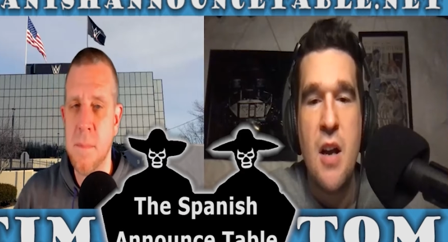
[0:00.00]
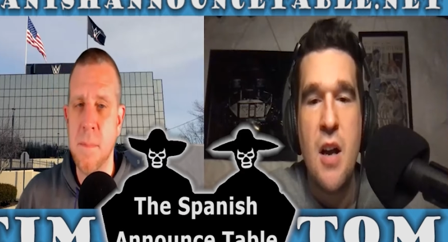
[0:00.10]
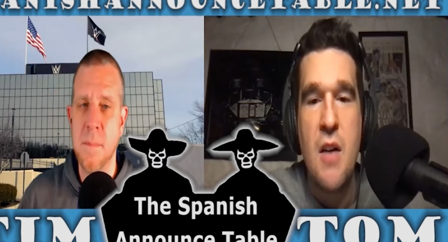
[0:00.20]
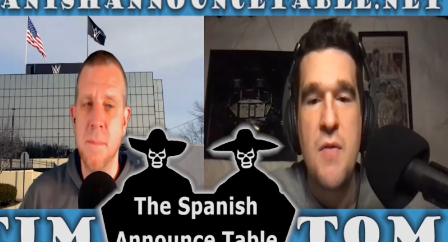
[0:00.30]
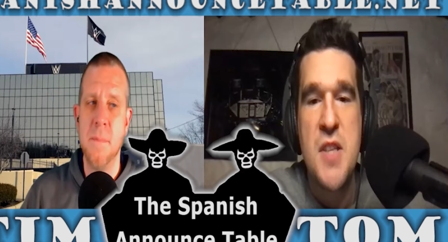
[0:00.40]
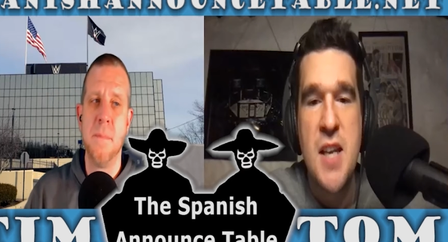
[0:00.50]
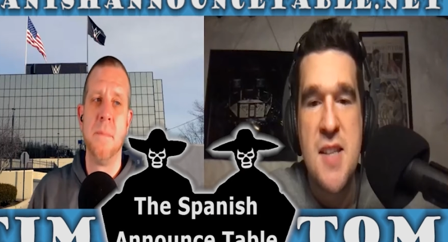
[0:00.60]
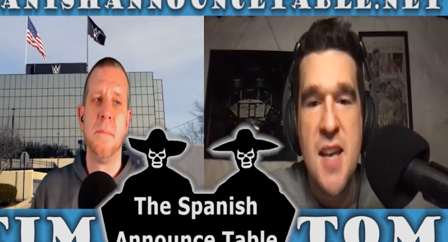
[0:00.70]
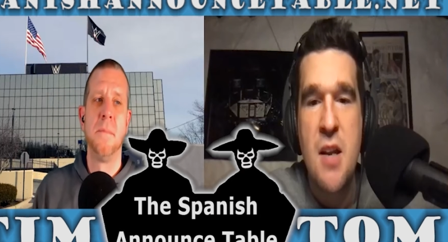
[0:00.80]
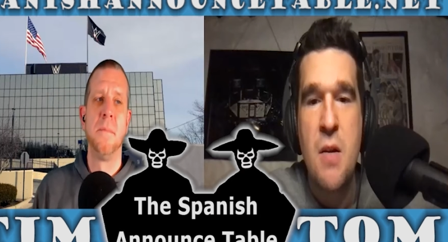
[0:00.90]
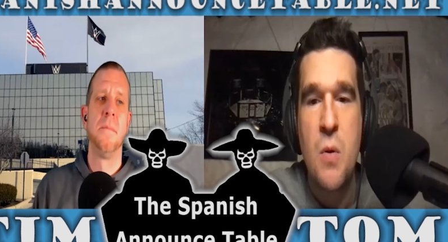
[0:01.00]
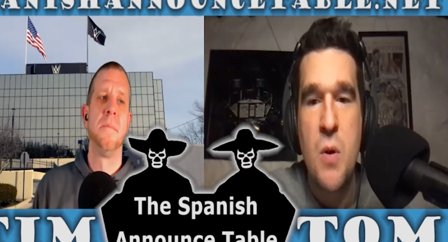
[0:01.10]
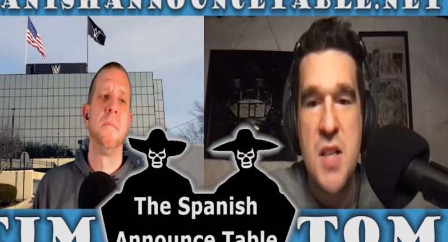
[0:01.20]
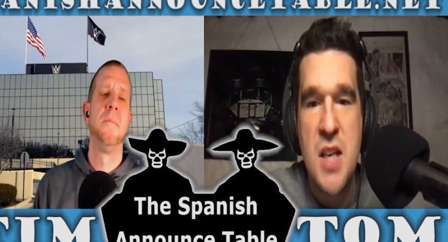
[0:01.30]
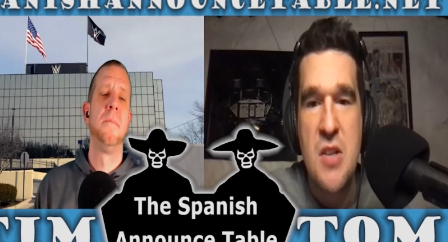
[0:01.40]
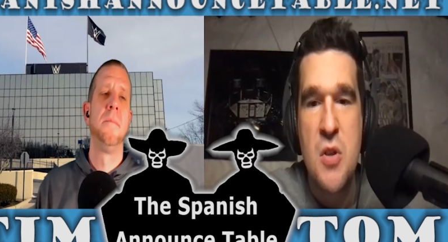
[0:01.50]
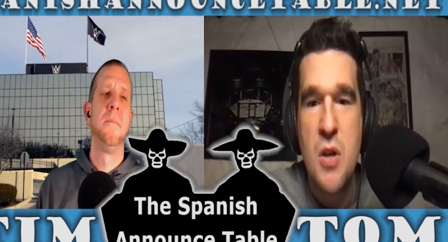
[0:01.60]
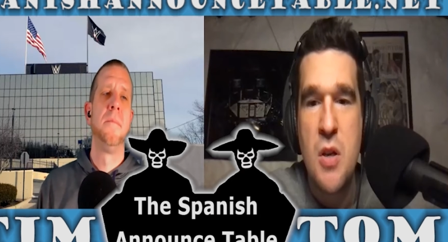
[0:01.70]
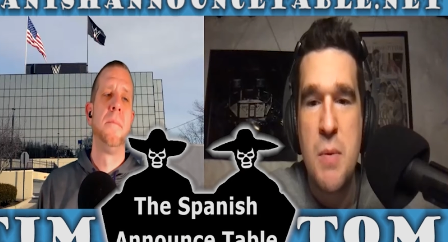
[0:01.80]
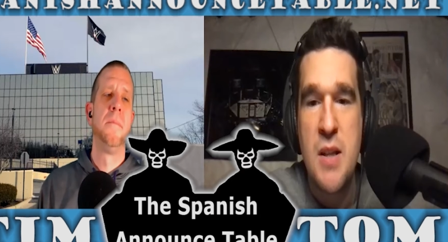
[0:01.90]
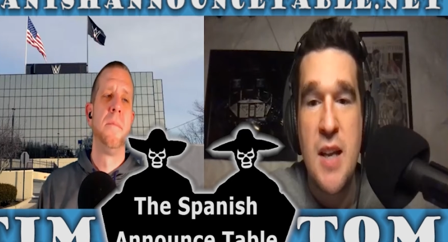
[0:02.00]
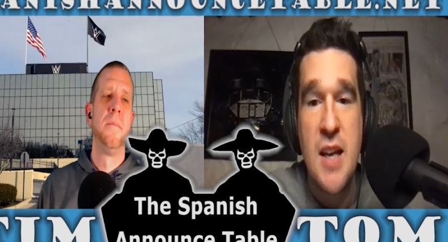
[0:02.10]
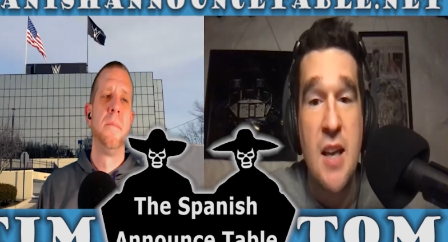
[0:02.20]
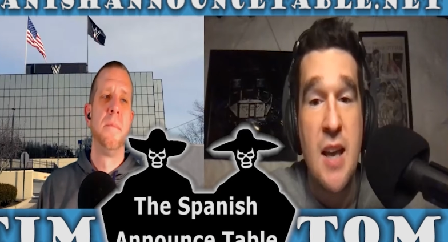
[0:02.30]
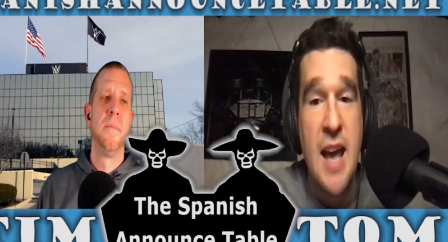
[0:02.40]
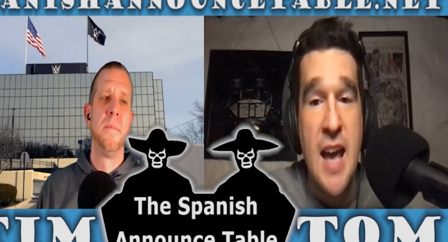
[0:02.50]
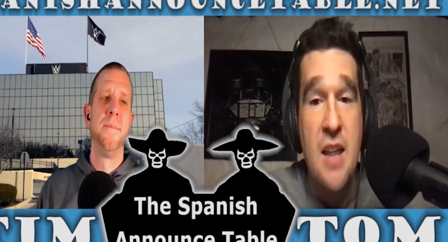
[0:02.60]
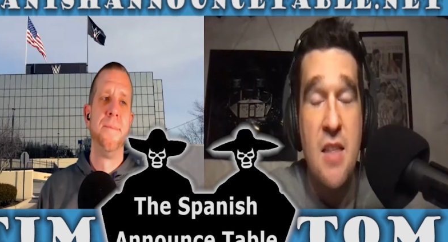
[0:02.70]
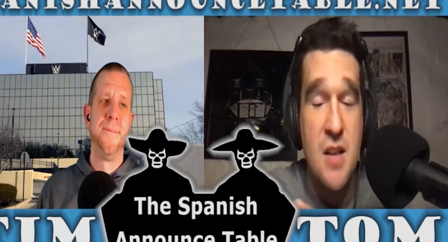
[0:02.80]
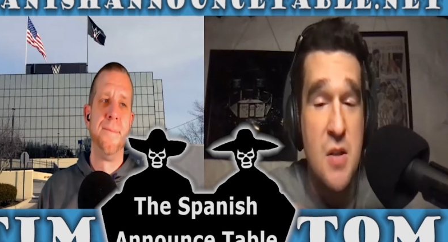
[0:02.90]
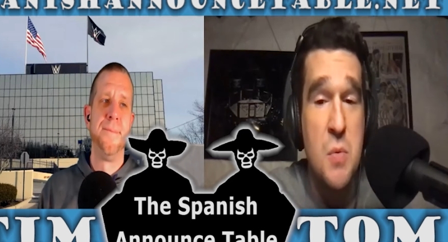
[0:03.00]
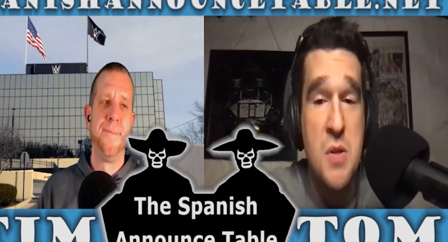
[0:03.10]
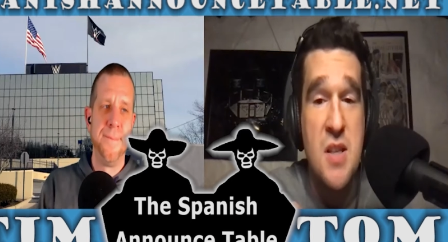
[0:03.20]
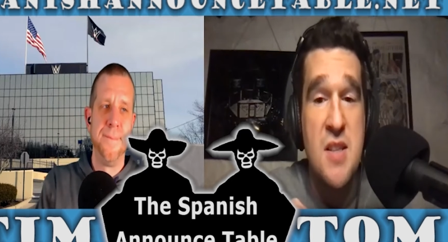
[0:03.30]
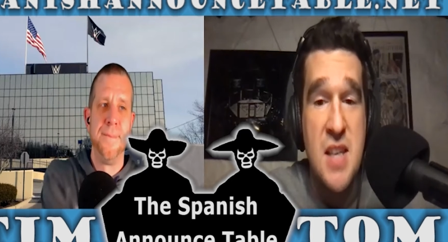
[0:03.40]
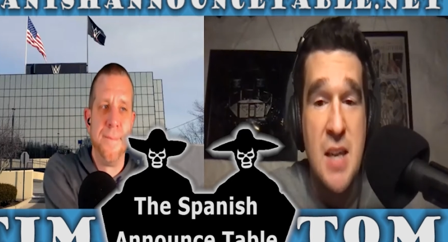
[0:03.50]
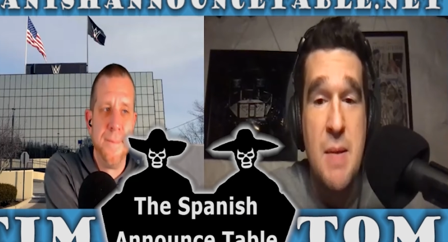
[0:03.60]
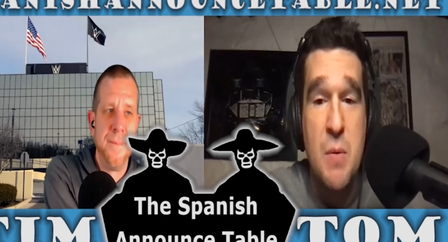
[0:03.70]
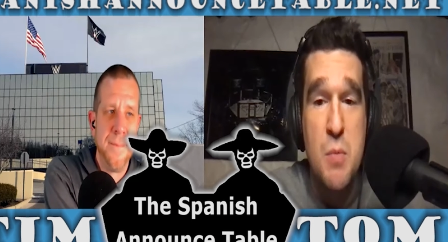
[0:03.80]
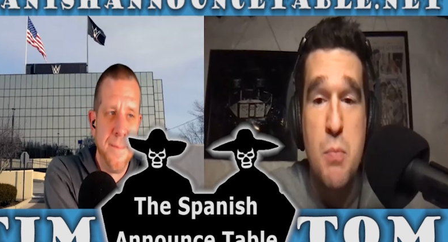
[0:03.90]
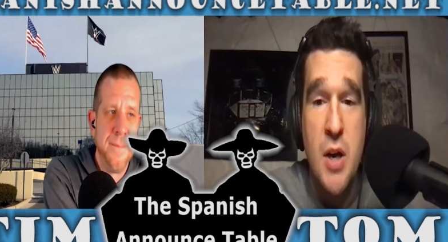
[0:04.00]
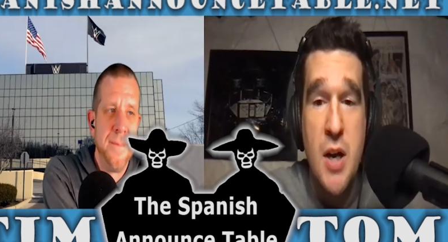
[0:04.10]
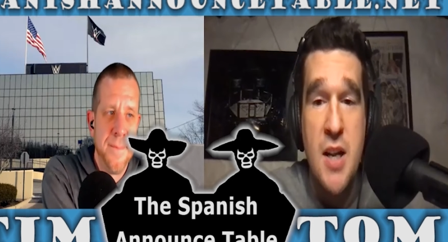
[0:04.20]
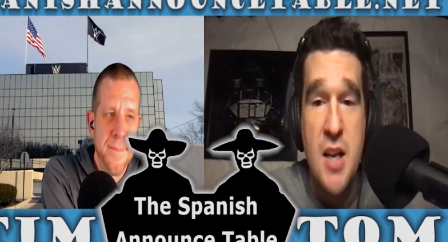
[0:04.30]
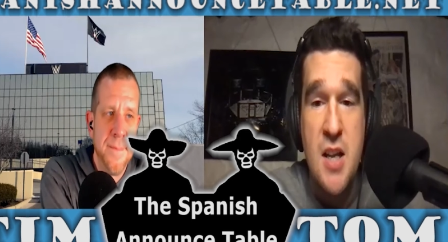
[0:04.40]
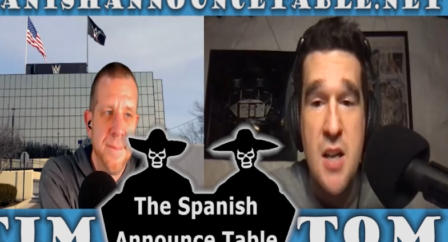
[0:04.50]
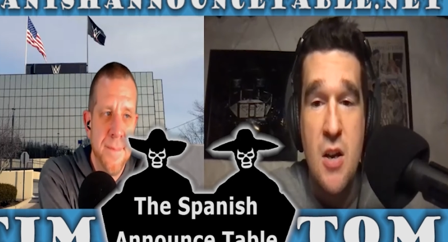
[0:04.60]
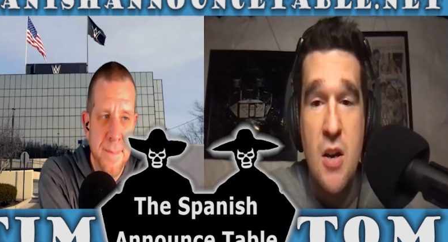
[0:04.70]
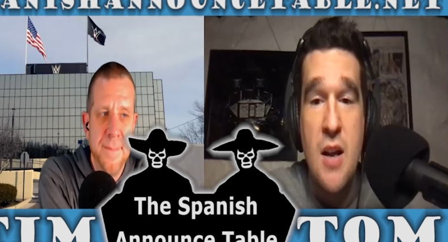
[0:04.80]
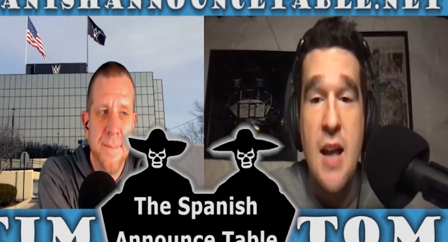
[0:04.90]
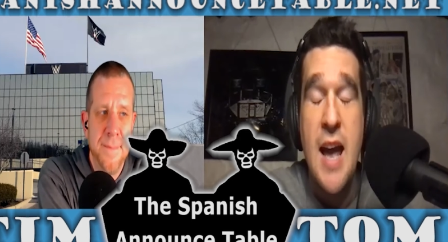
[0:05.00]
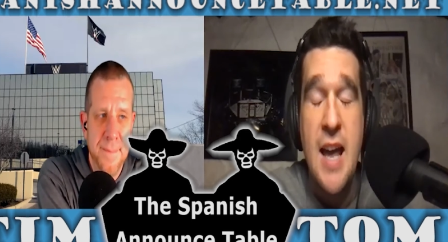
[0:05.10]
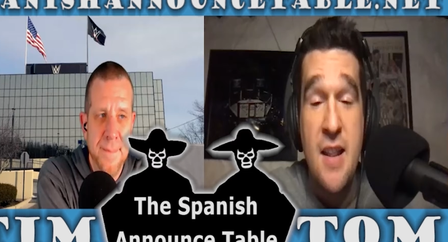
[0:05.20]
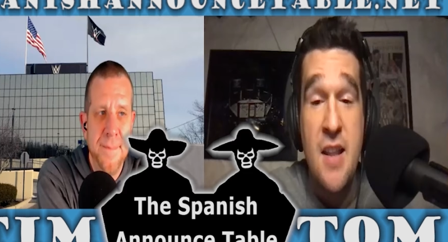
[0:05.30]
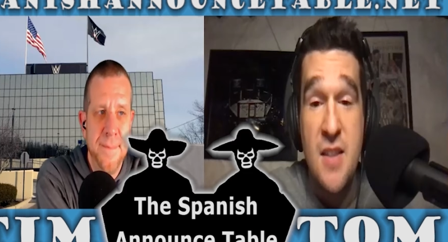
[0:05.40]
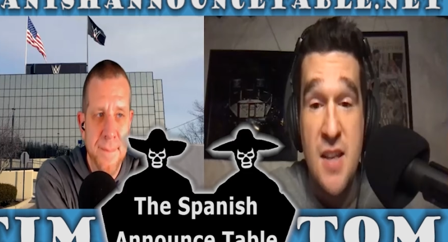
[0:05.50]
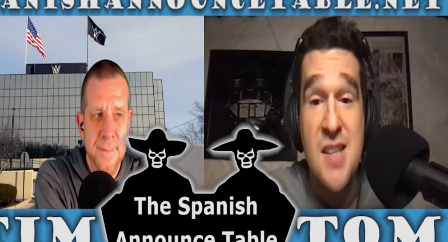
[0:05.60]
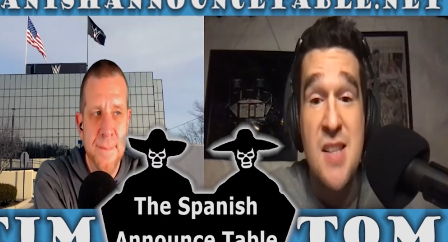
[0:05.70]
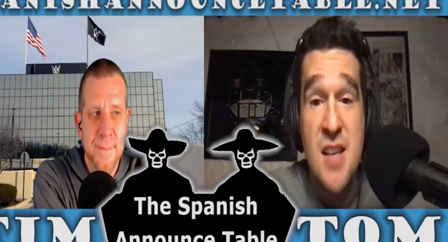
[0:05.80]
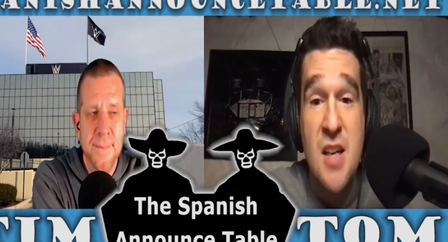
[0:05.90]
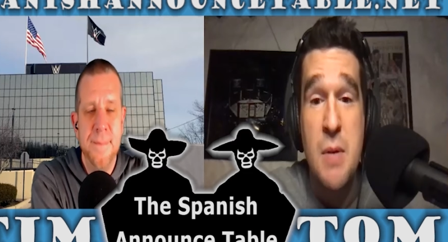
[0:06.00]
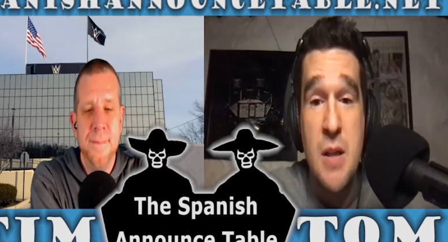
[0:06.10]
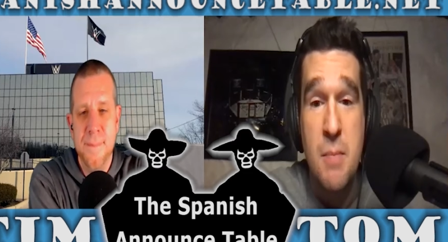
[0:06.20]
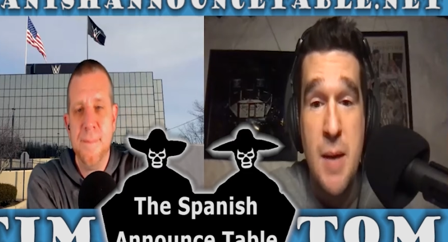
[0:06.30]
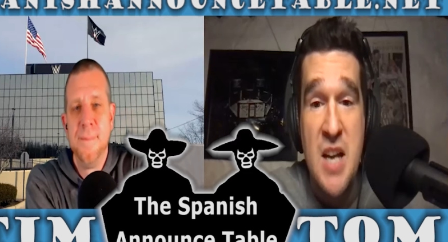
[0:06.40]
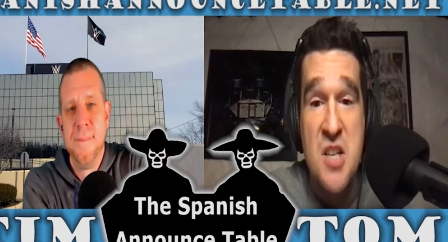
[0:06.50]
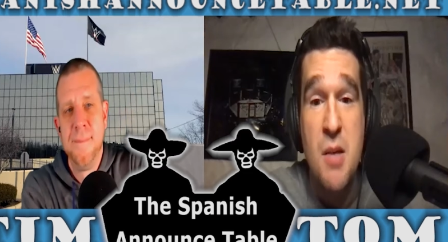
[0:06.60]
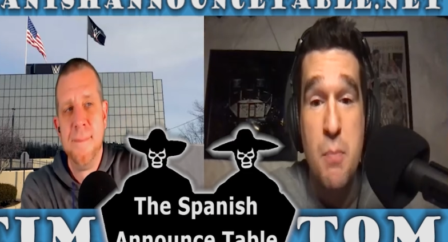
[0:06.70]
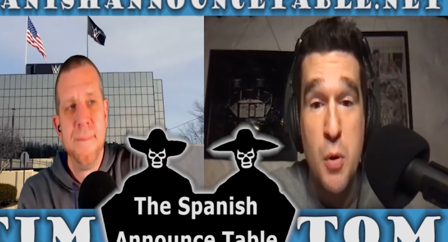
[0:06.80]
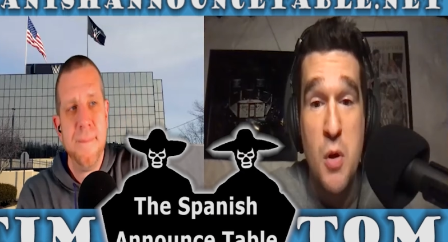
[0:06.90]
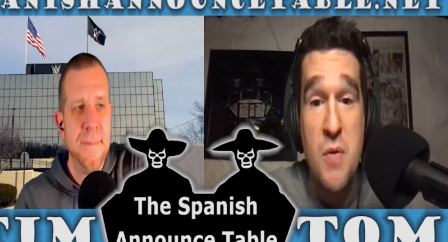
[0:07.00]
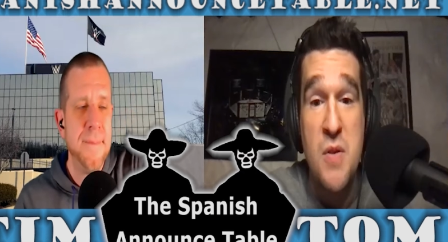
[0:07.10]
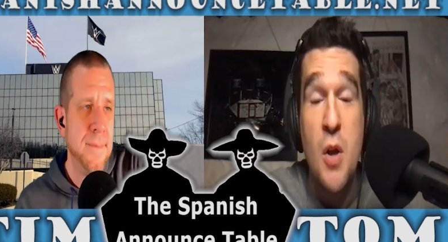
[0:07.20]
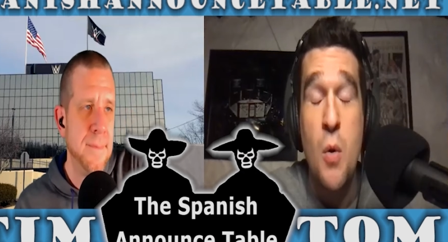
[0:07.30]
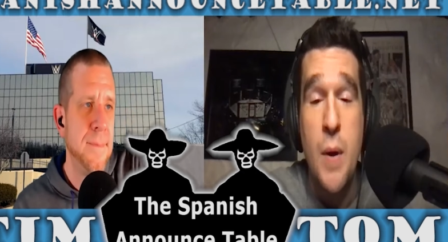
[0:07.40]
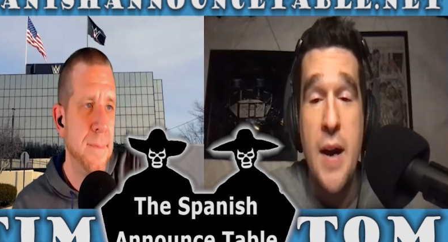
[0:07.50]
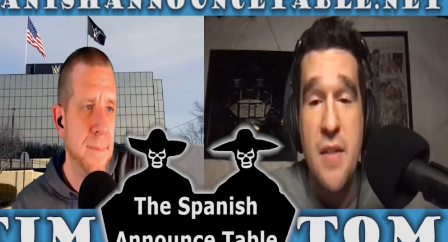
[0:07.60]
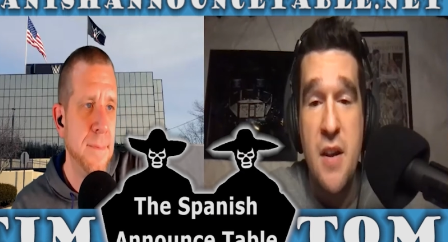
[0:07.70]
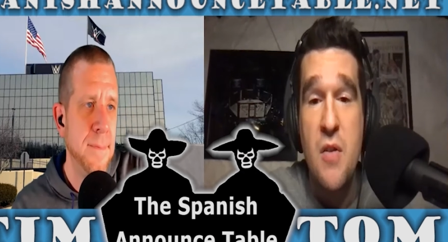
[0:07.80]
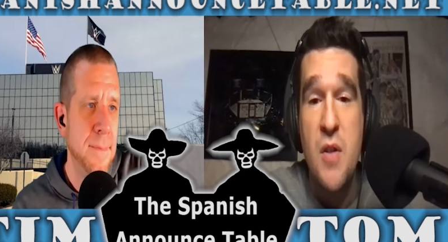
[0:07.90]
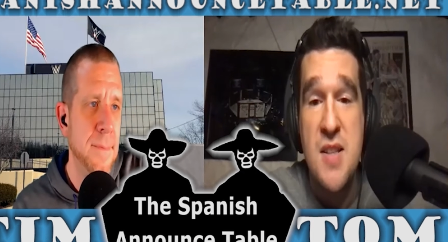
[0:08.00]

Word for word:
Speaker 1: of Santana and Ortiz. You could have been like, hey, this was the team that was brought in here, and then this is going to be the match that proves why they're the